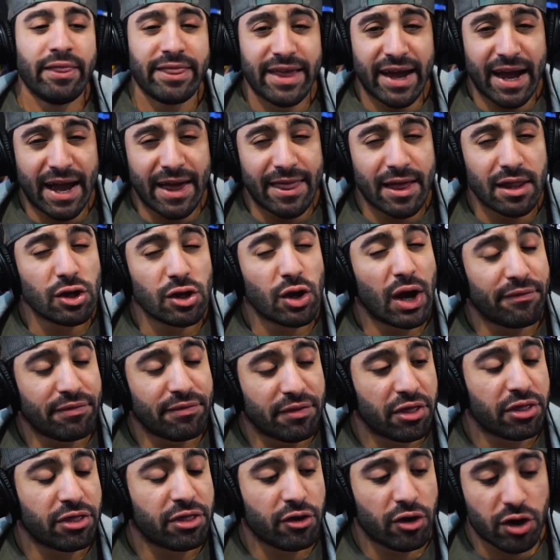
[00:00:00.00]
And then you have the
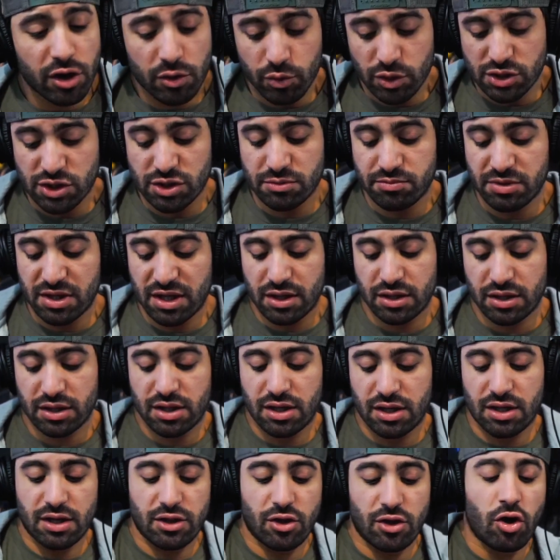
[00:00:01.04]
third, which would be the,
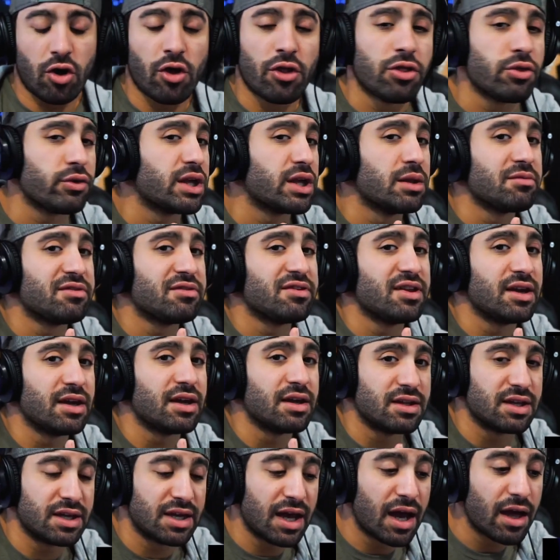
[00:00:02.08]
the all three of them singing
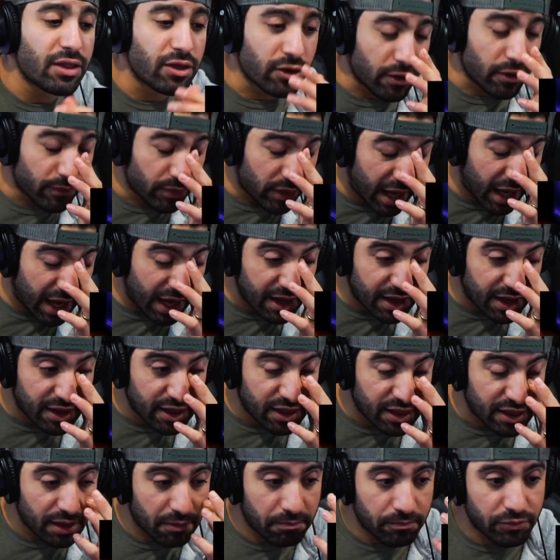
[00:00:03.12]
together. And
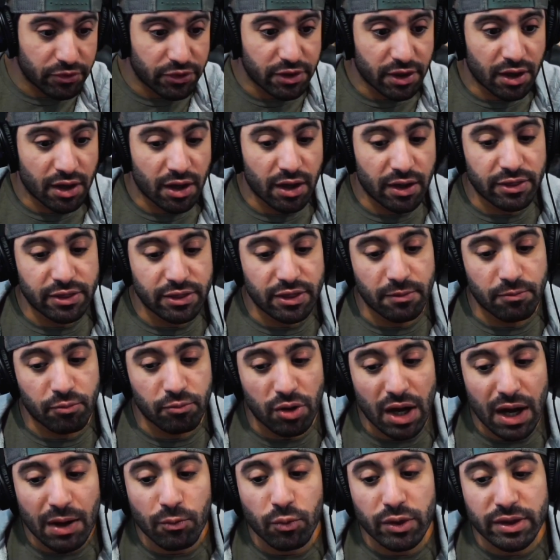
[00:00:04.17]
the, the the
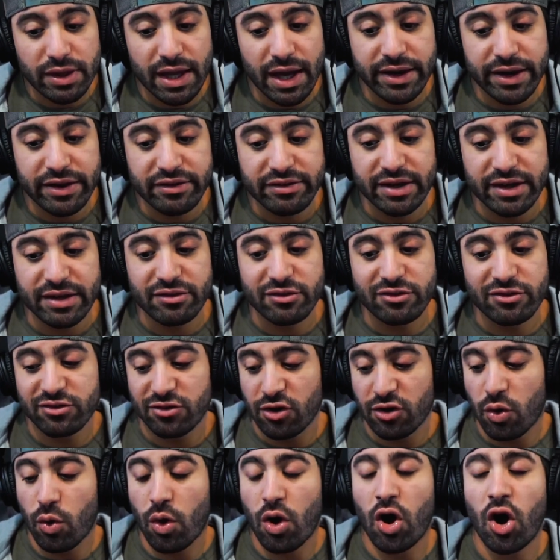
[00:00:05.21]
problem with that is it's
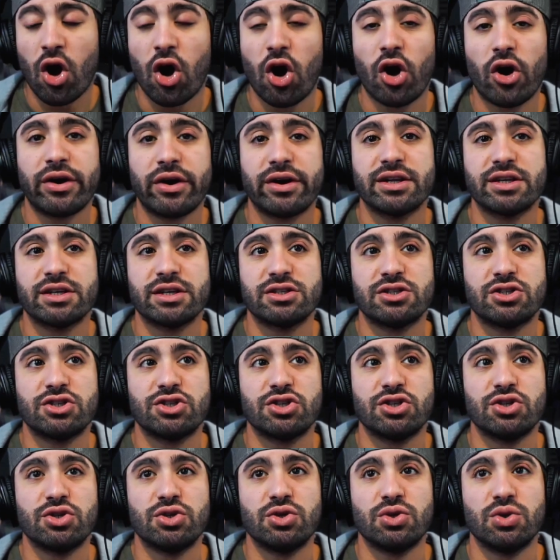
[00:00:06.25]
so hard
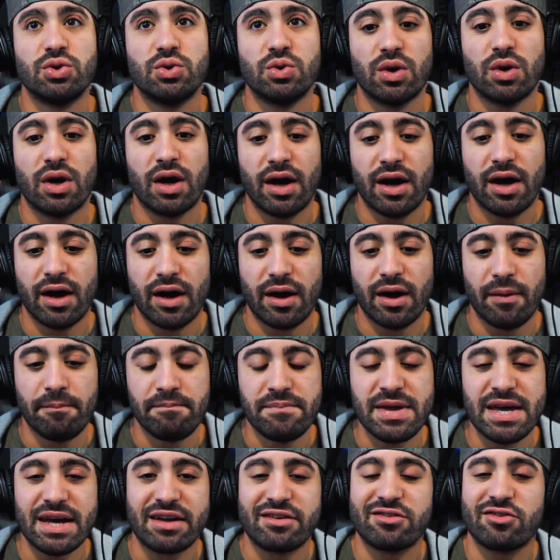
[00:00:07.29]
to uh,
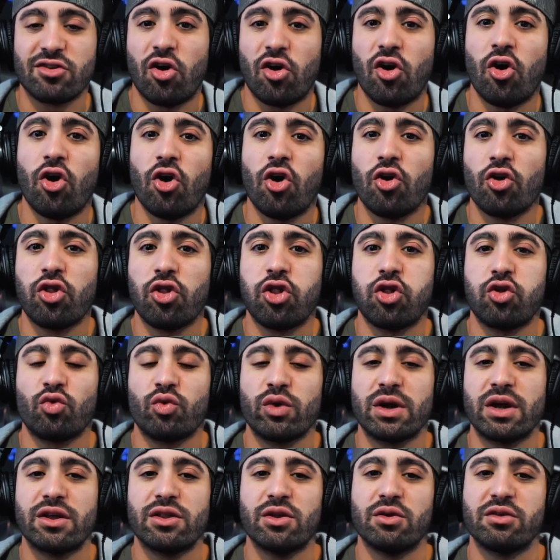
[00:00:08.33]
mix all
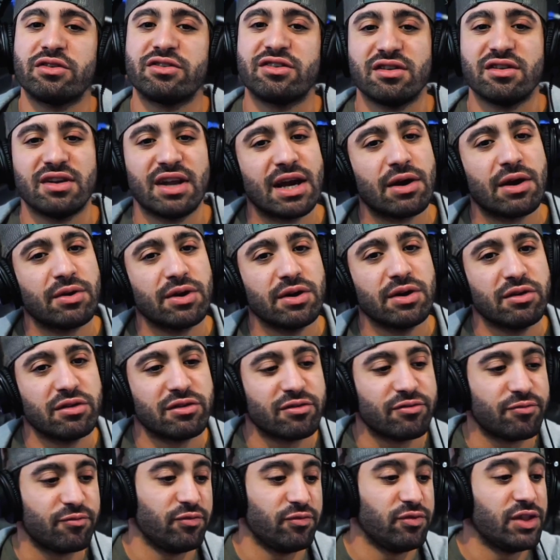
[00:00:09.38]
three of those scenarios.
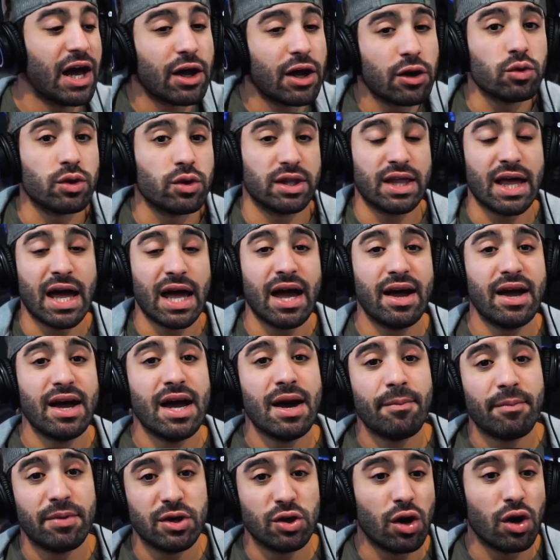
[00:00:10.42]
Not only that,
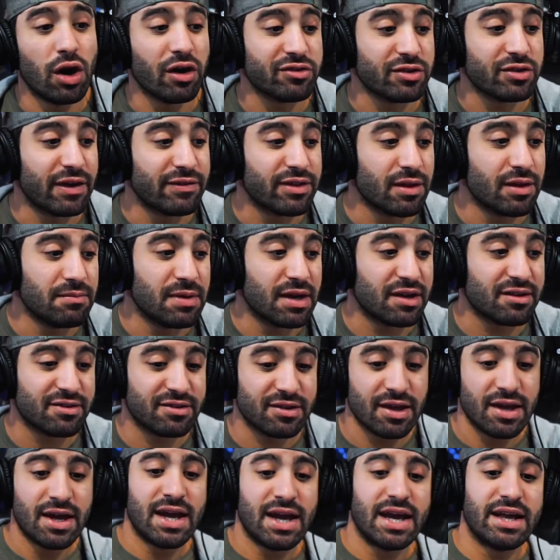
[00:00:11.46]
but you also have to mix
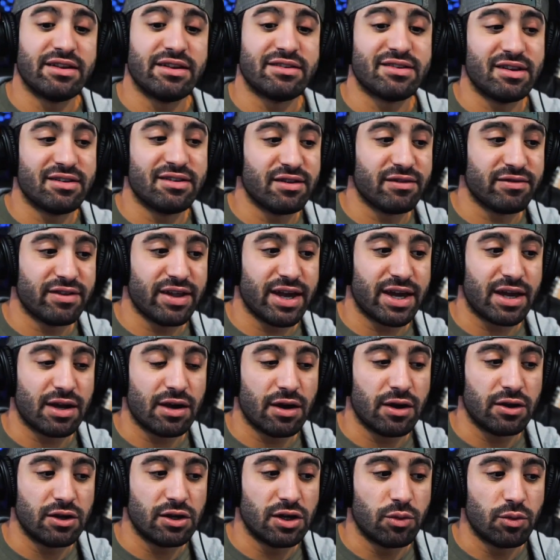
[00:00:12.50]
in the sense of like
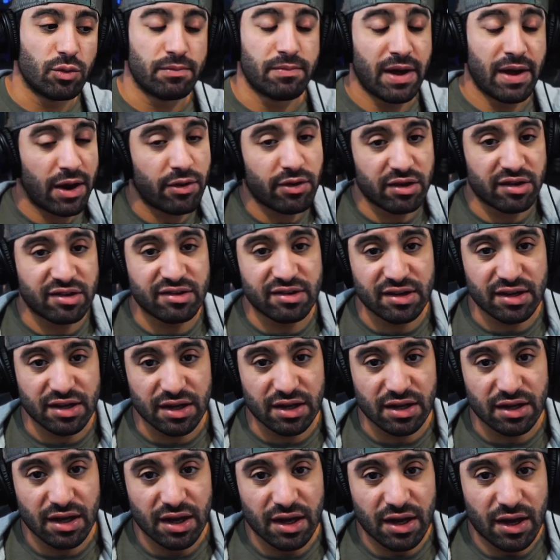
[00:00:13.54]
you know when Perrie's
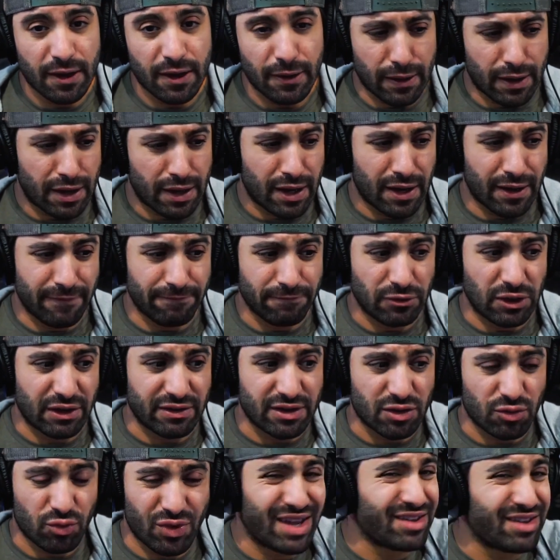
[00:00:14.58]
singing uh, you have
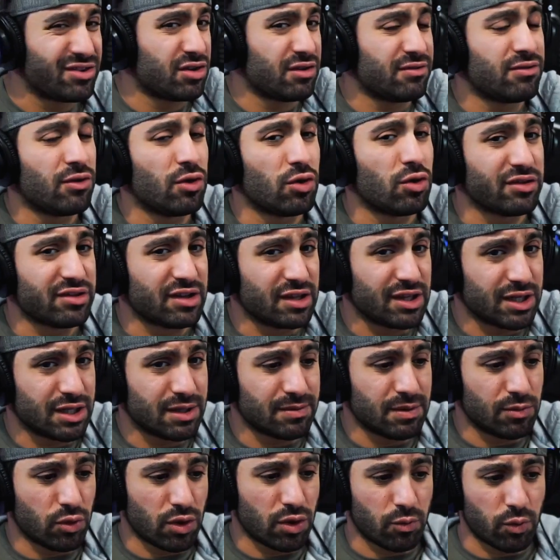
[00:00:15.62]
to raise her vocals a little
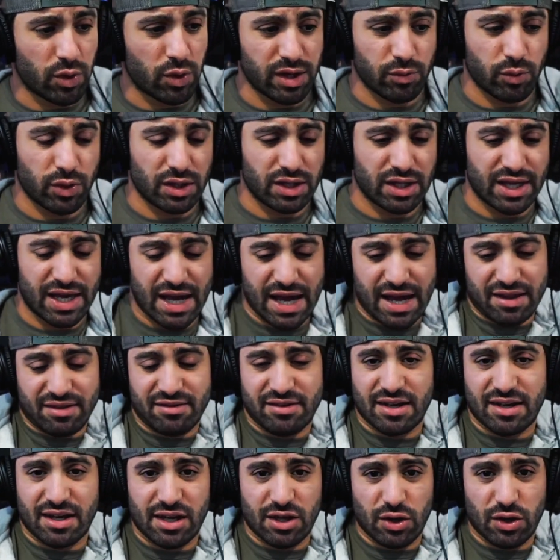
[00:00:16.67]
bit more when when Leigh-Anne's
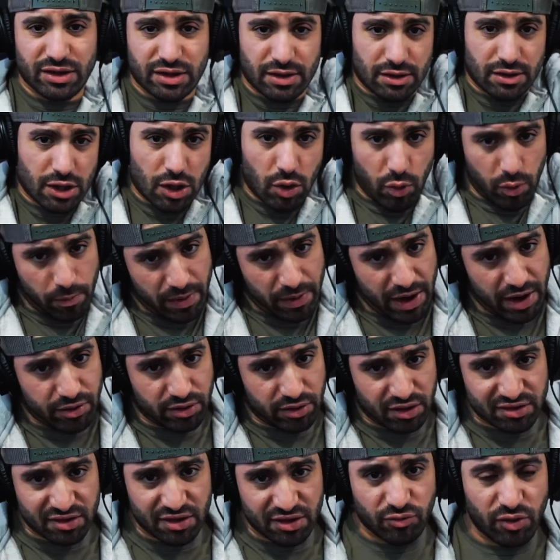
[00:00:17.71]
singing. You have to lower
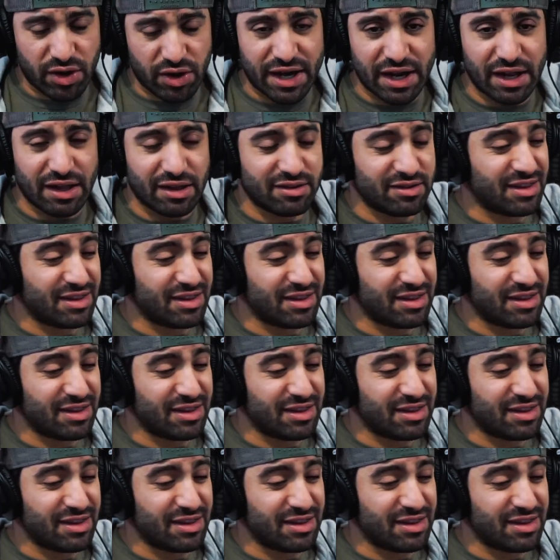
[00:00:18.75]
Perrie's and Ray. It,